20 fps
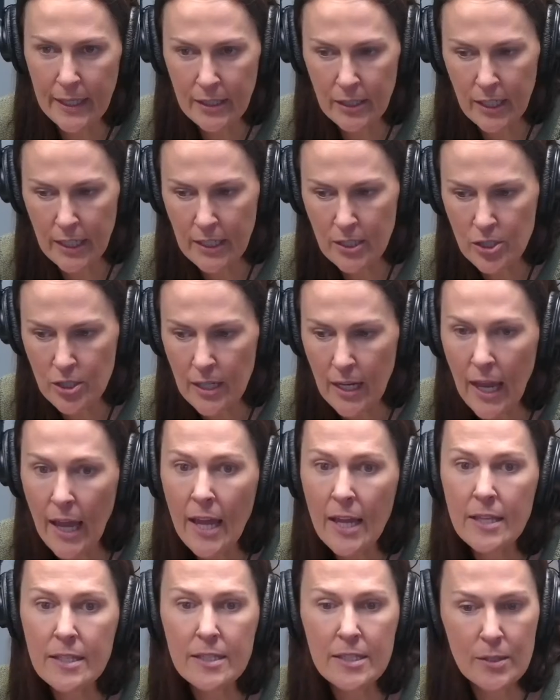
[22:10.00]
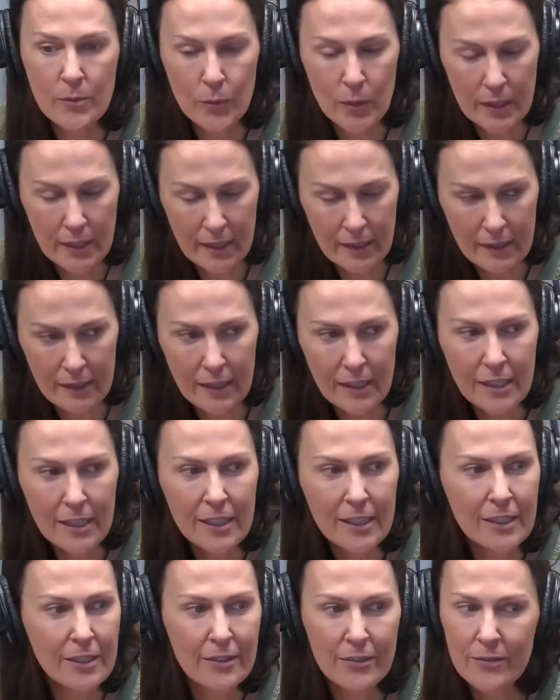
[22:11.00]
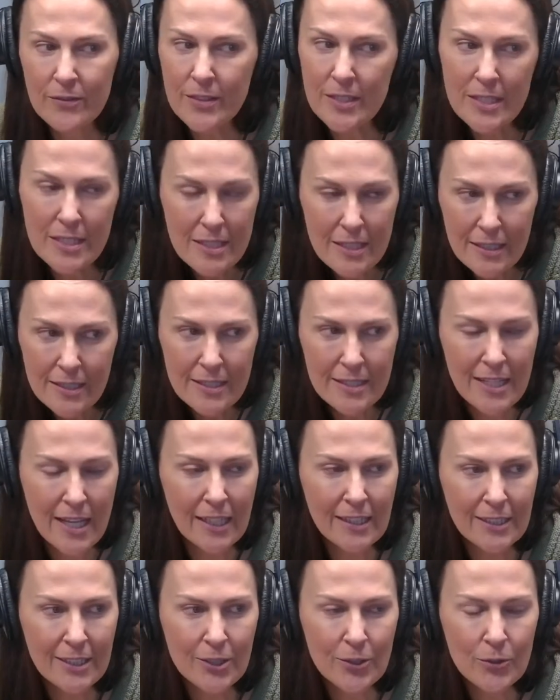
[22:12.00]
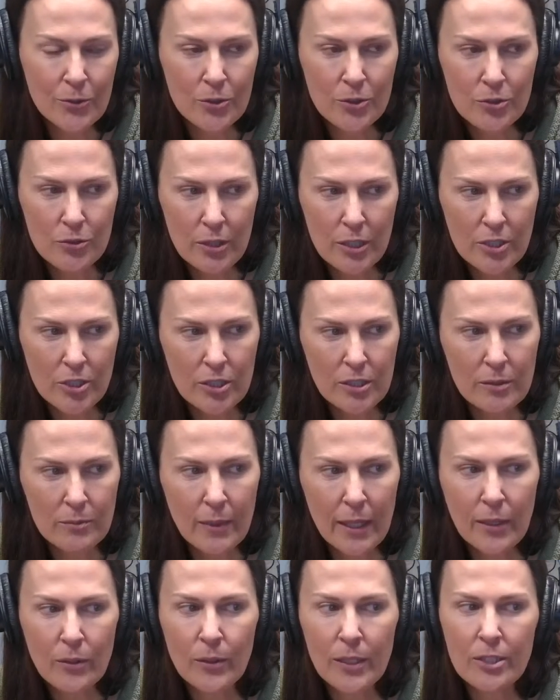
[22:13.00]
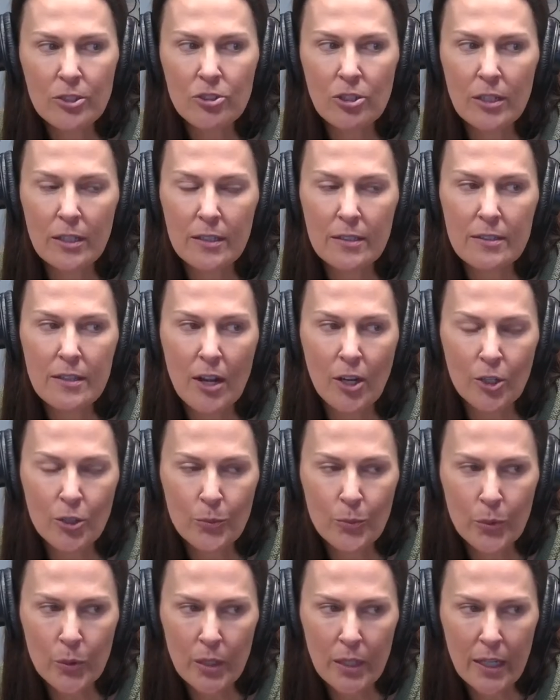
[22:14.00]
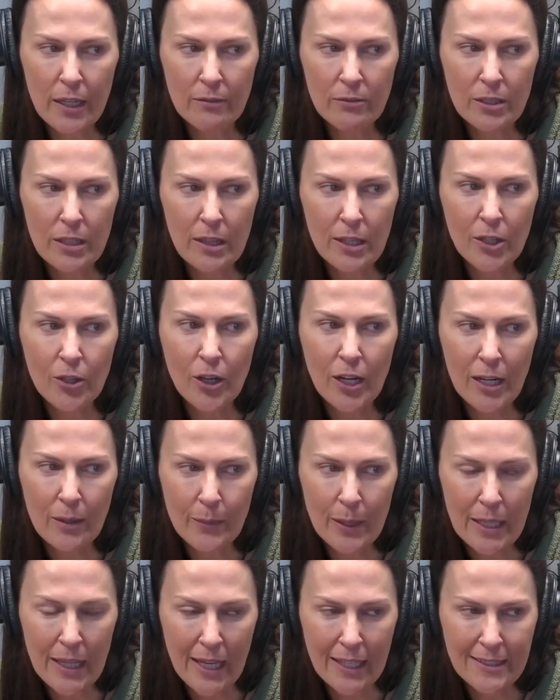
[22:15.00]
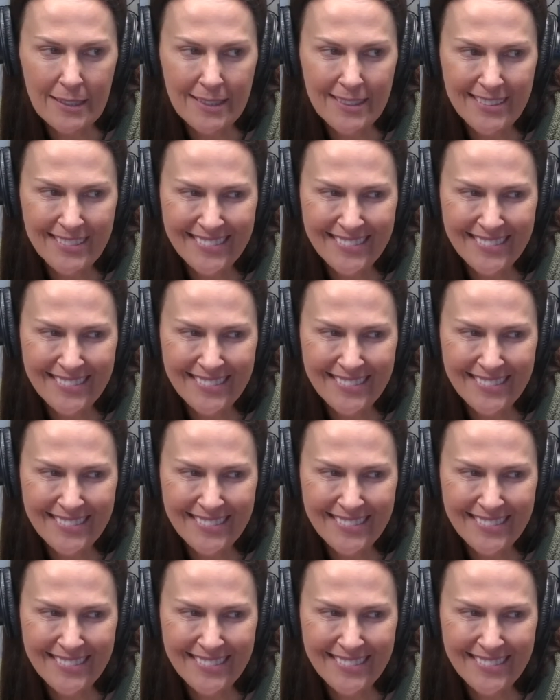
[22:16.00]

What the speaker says: agent, as someone that loves selling new construction, my question is, are you putting everything on MLS?